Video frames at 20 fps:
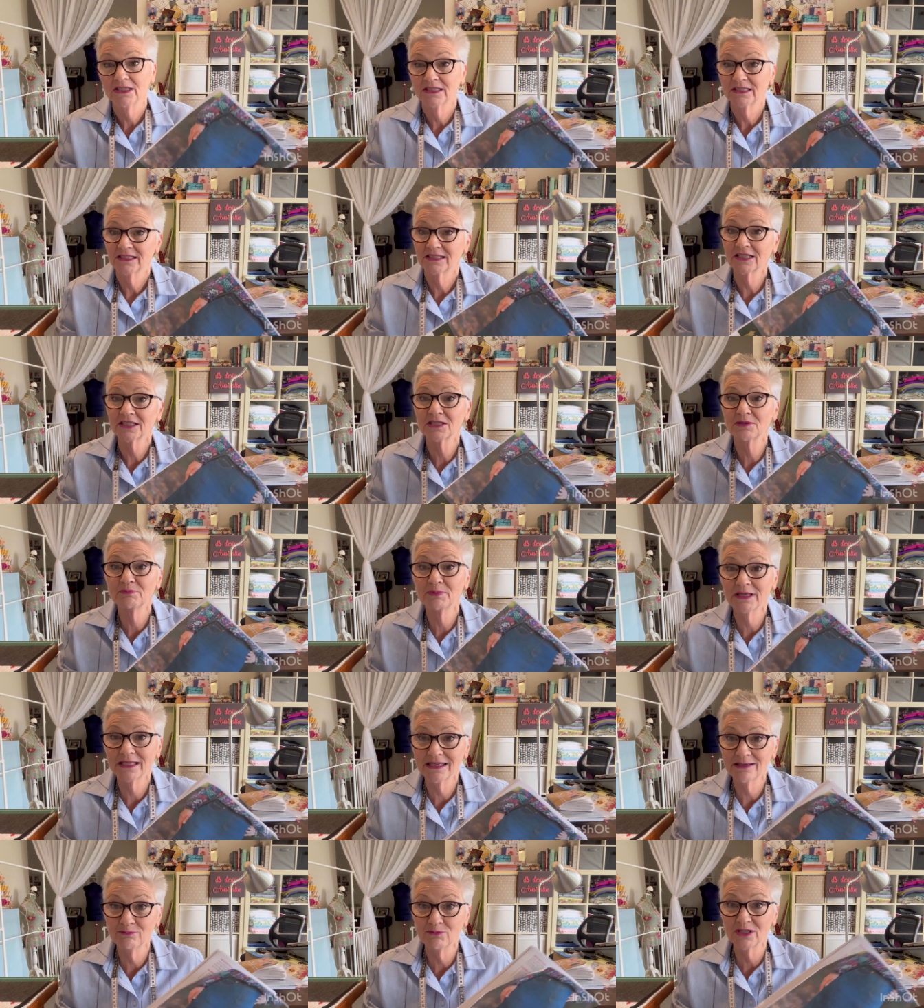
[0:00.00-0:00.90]
Doesn't
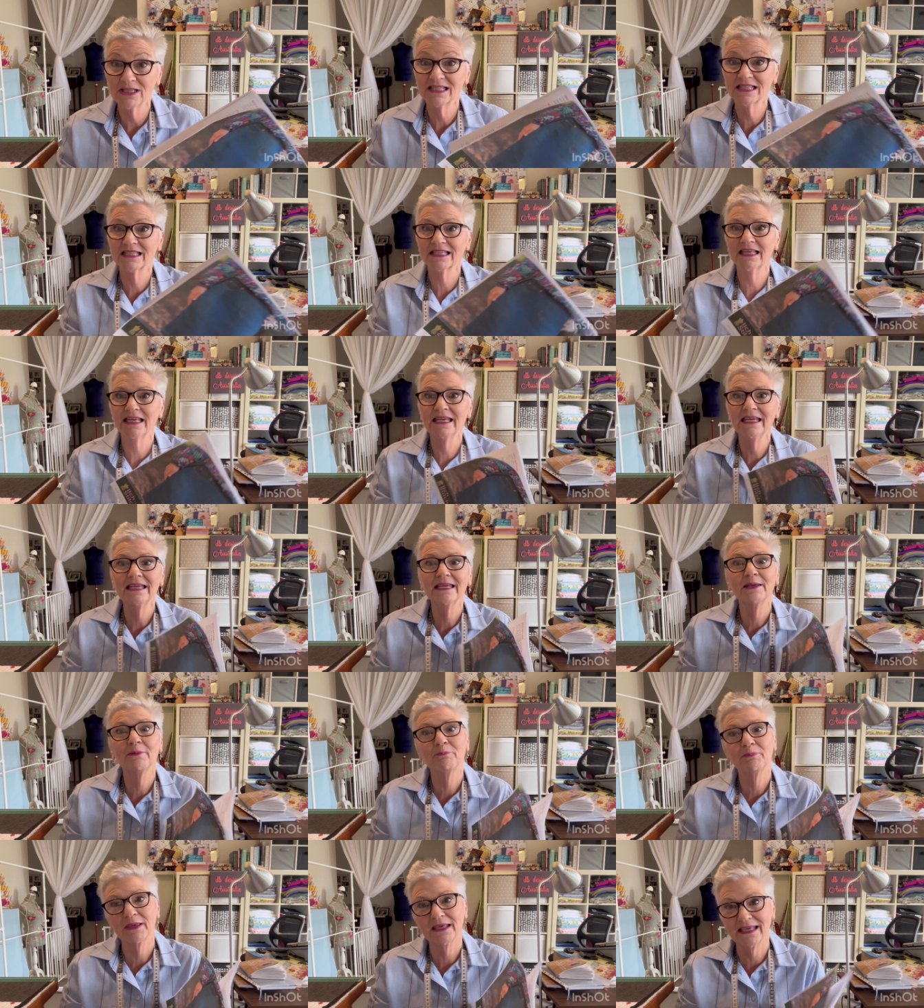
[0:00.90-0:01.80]
begin with C,
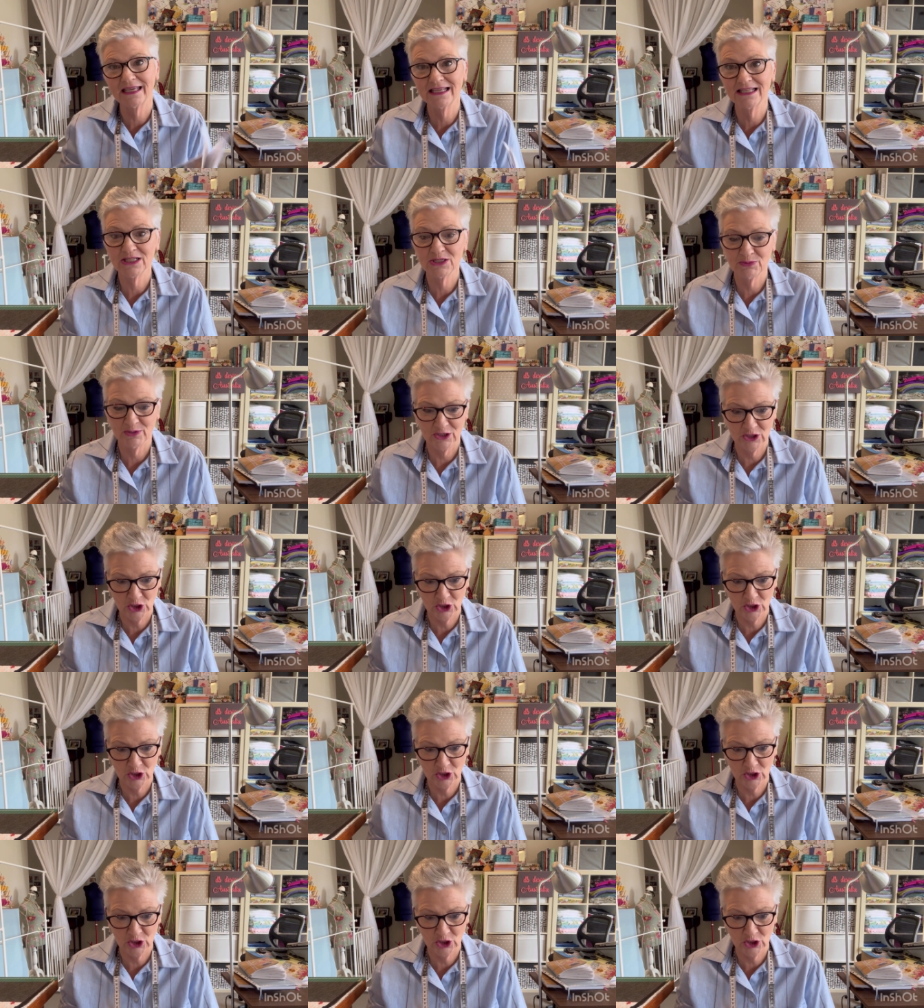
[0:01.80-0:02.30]
it begins with